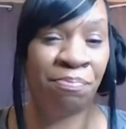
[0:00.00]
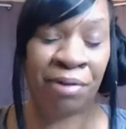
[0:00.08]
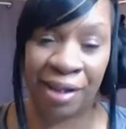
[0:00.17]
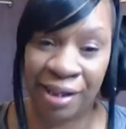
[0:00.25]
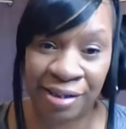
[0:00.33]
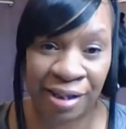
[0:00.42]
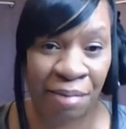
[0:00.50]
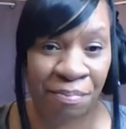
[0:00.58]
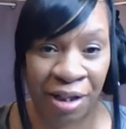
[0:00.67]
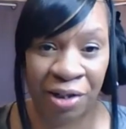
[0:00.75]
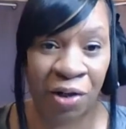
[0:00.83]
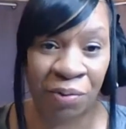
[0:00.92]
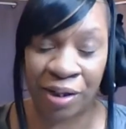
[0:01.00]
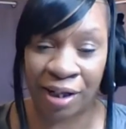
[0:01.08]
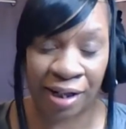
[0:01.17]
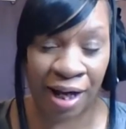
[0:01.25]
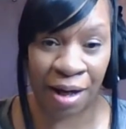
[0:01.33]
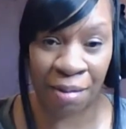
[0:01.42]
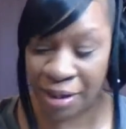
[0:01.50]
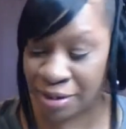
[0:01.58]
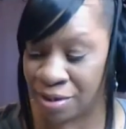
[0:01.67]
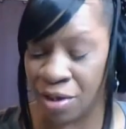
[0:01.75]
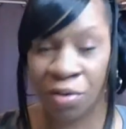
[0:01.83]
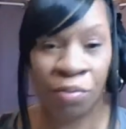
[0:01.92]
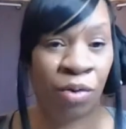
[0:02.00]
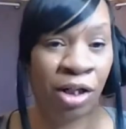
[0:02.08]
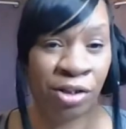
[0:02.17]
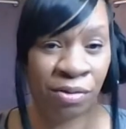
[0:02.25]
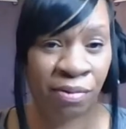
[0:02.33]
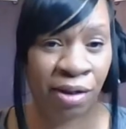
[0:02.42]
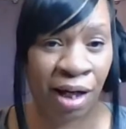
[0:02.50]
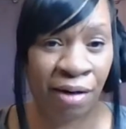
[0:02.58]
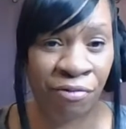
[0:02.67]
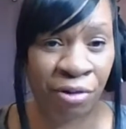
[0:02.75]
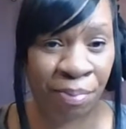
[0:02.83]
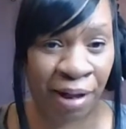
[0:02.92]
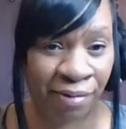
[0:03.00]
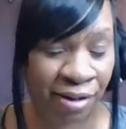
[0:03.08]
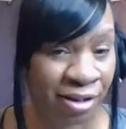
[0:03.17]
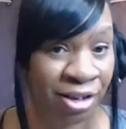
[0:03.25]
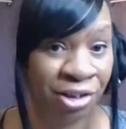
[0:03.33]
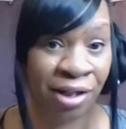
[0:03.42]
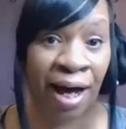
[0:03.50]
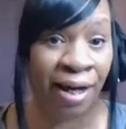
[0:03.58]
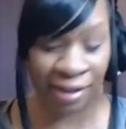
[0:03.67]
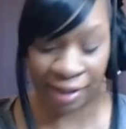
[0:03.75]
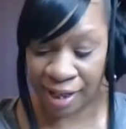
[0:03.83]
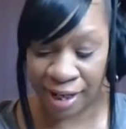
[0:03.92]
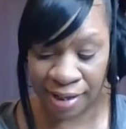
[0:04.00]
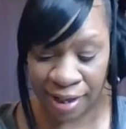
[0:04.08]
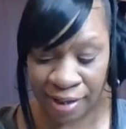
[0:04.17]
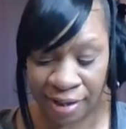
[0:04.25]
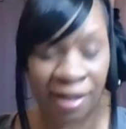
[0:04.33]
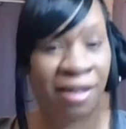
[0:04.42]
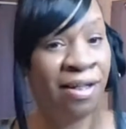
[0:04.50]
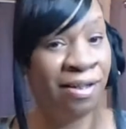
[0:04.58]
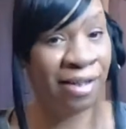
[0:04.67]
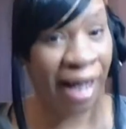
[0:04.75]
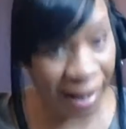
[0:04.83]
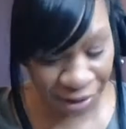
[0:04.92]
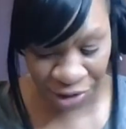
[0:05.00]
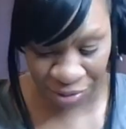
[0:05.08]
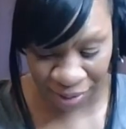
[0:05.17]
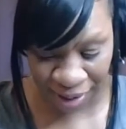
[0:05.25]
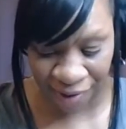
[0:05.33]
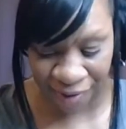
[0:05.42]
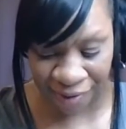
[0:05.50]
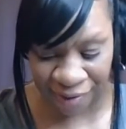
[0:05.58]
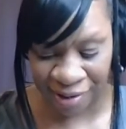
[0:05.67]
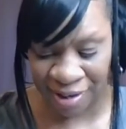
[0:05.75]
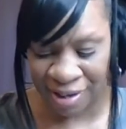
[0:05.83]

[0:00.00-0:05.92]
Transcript: Please let me know in the comments what you loved about this gigantic Dollar Tree haul.